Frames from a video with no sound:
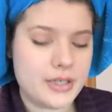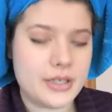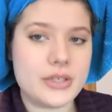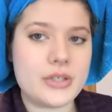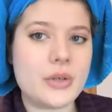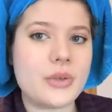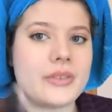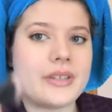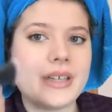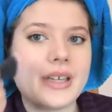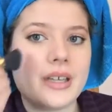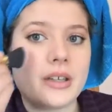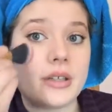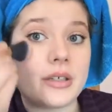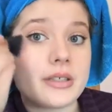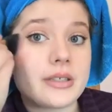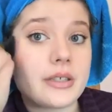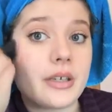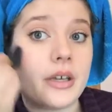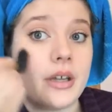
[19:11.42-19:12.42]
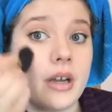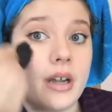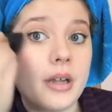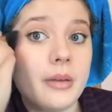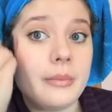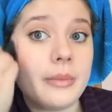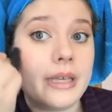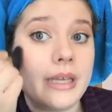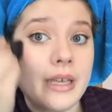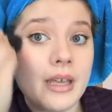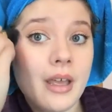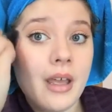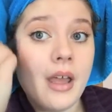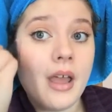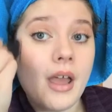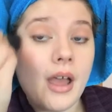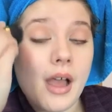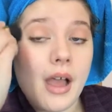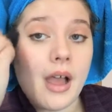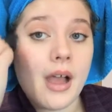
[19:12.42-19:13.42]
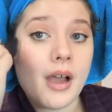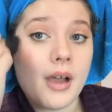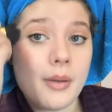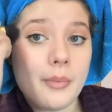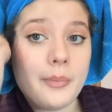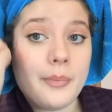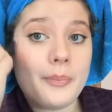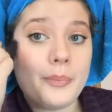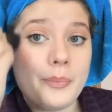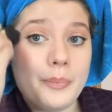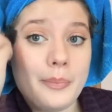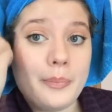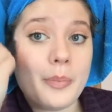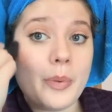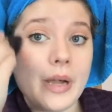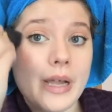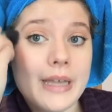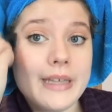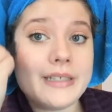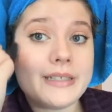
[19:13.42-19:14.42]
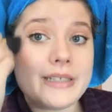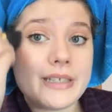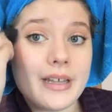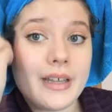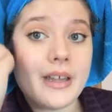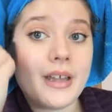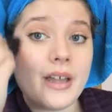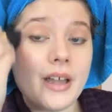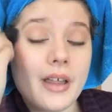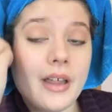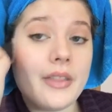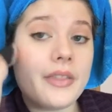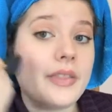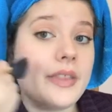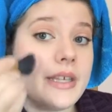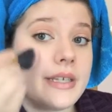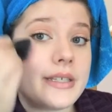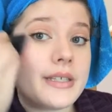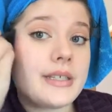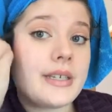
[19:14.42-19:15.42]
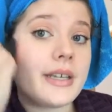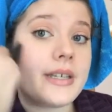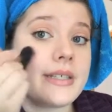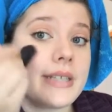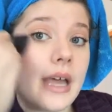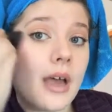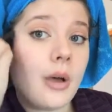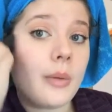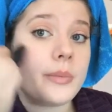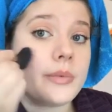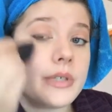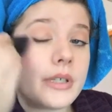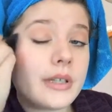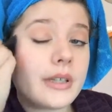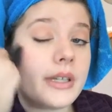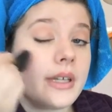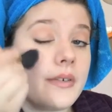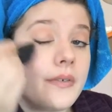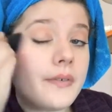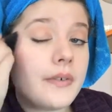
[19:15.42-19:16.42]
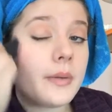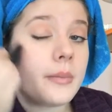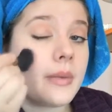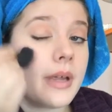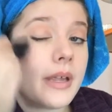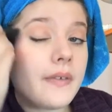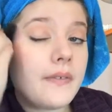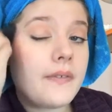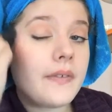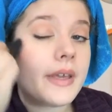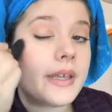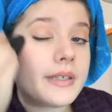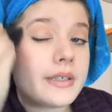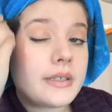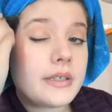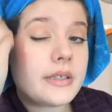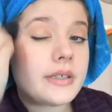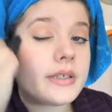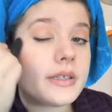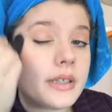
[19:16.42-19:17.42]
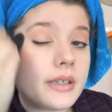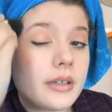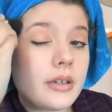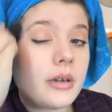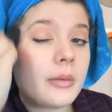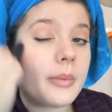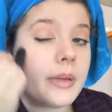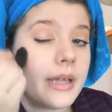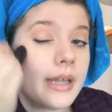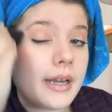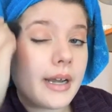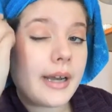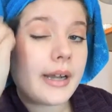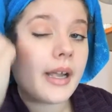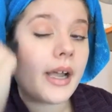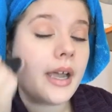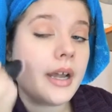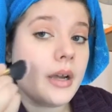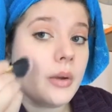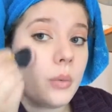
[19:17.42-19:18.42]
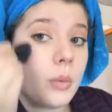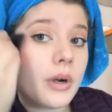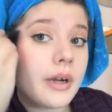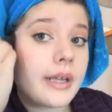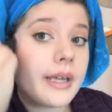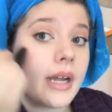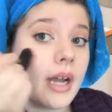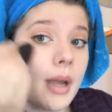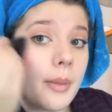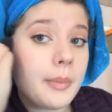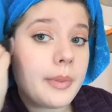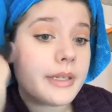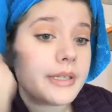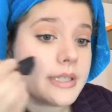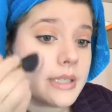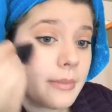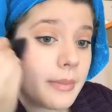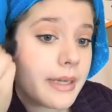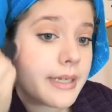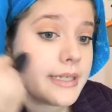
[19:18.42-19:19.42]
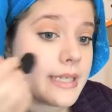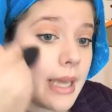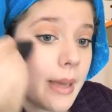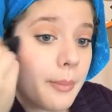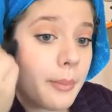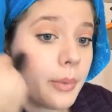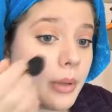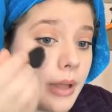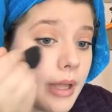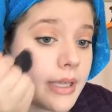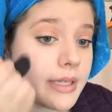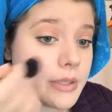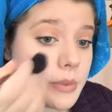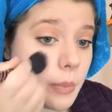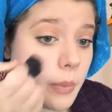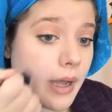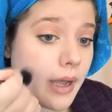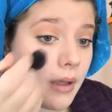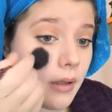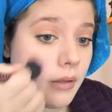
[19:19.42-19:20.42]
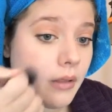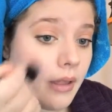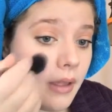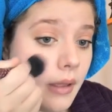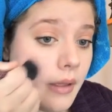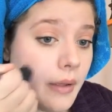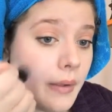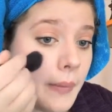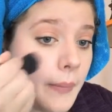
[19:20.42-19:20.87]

I just don't think it looks good on me, but this does help to lift my face just a little bit, and I kind of work it up into my temple as well.